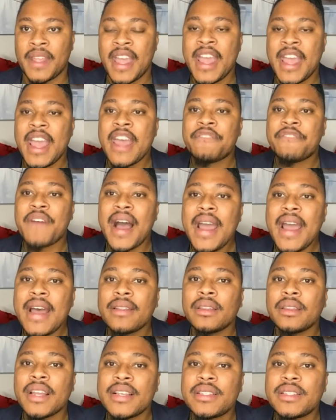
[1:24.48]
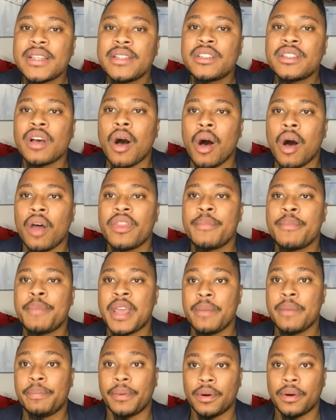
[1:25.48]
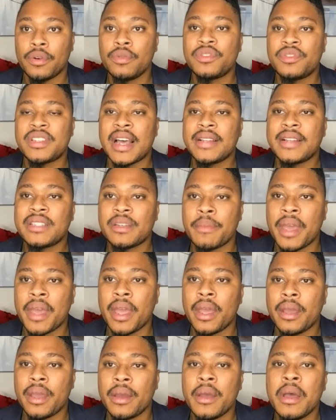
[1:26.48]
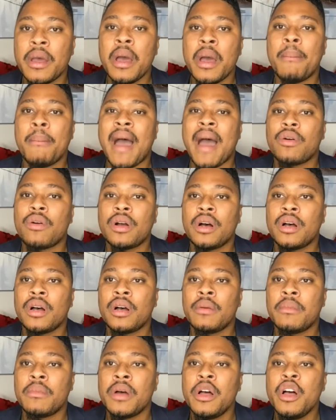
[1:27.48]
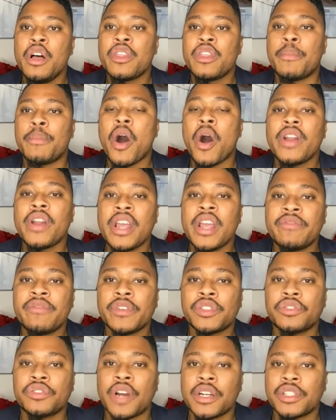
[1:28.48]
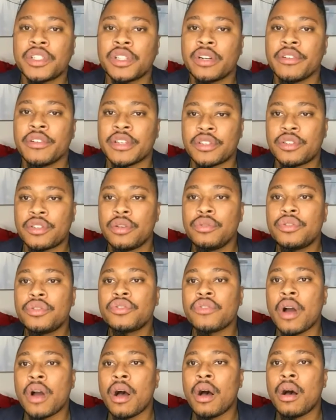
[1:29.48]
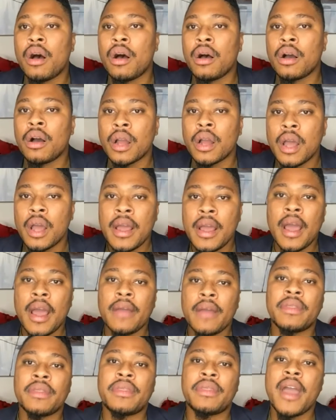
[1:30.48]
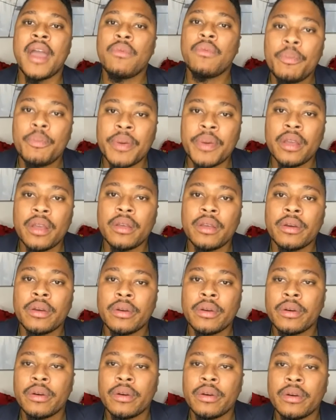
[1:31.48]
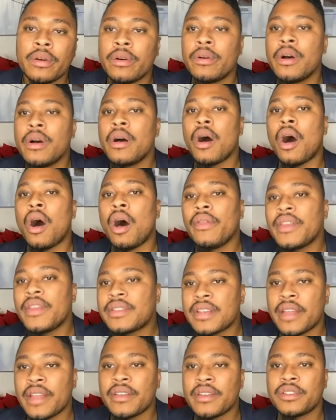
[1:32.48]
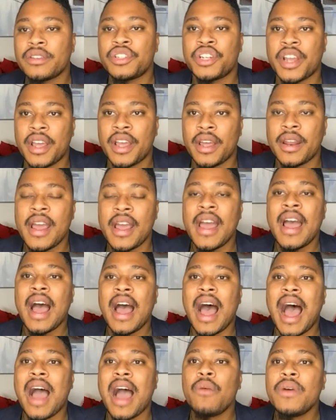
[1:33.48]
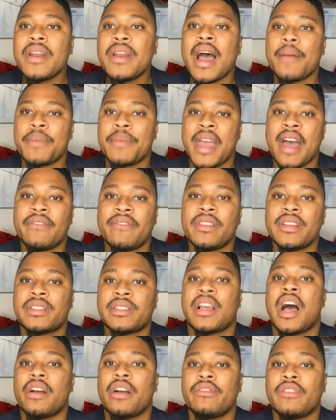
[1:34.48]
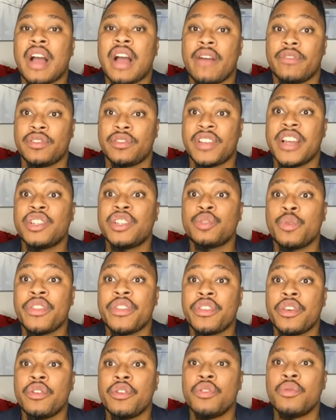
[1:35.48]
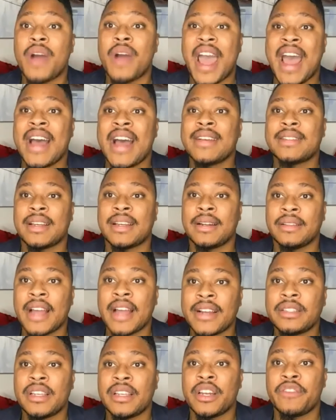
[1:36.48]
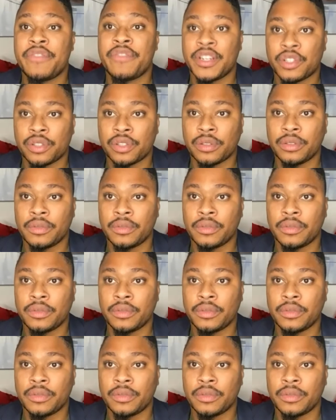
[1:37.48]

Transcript: If I had listened to all the people who said to me, Malcolm, the party infrastructure is too strong, they will beat you, all this other shit, I would not be having this conversation with you as an elected official.